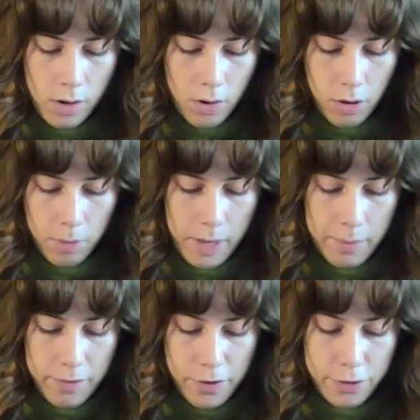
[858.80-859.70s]
or
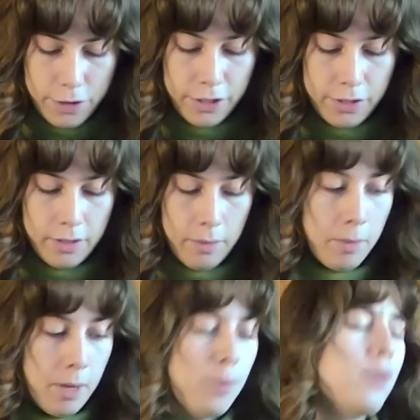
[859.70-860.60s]
maybe if
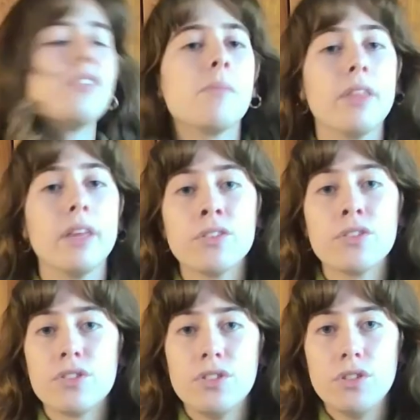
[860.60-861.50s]
maybe you have some things
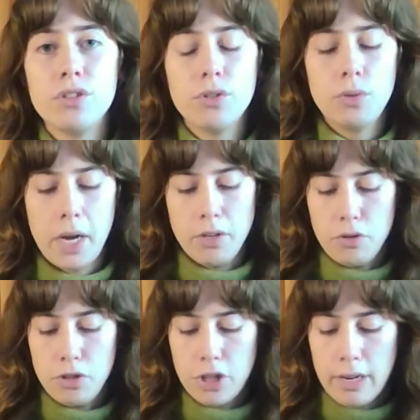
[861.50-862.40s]
to do and
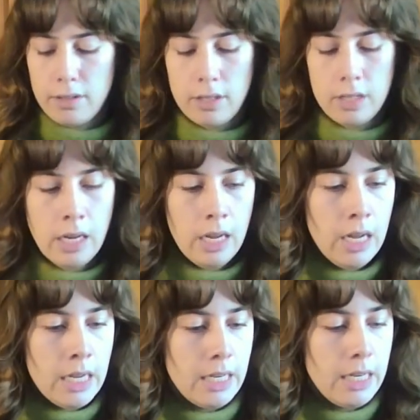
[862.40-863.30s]
you just
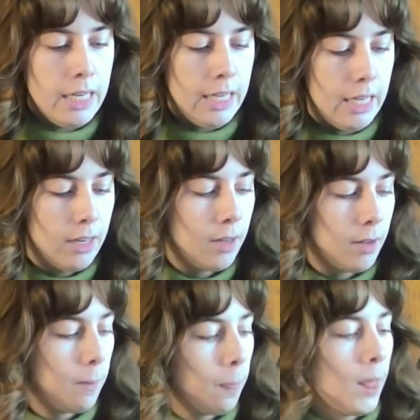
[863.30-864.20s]
need
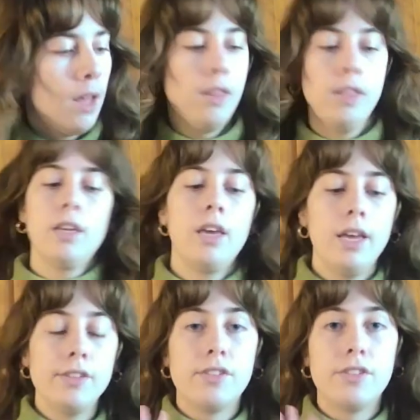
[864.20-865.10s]
the
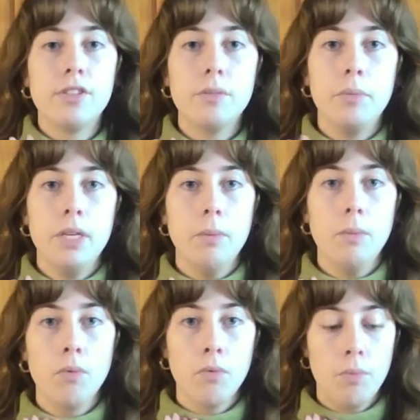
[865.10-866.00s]
kids to be
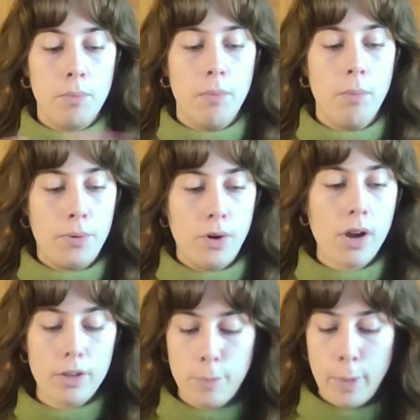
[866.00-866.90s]

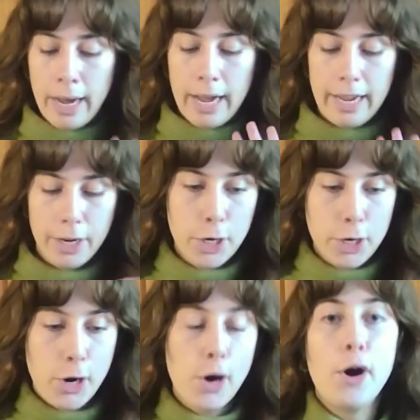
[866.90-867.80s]
preoccupied,
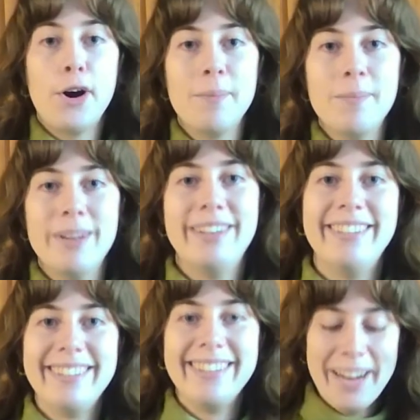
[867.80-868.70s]
calm,
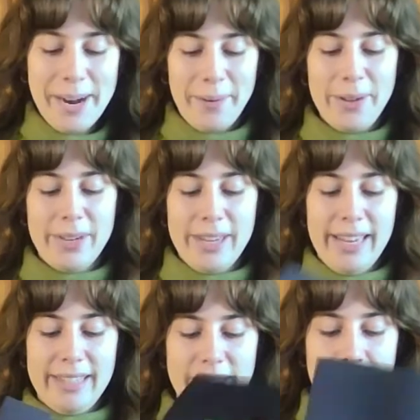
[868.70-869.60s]
while you can
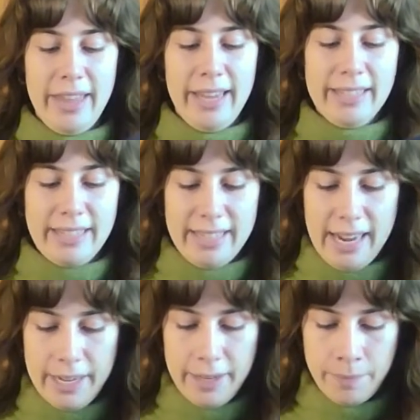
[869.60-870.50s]
get some things
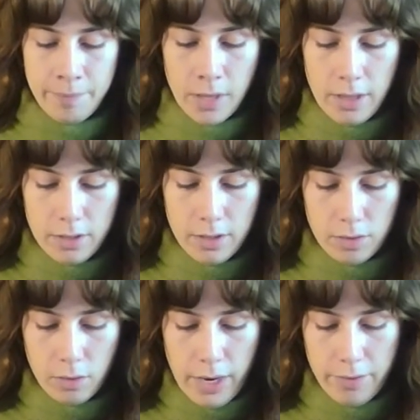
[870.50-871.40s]
done. This is
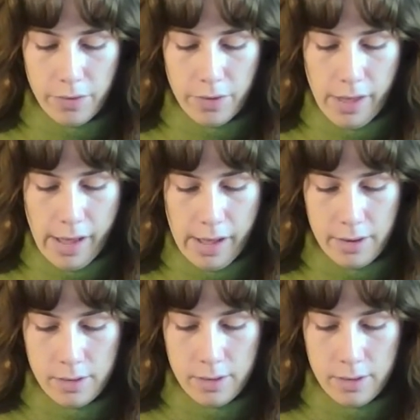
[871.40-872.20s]
great for that.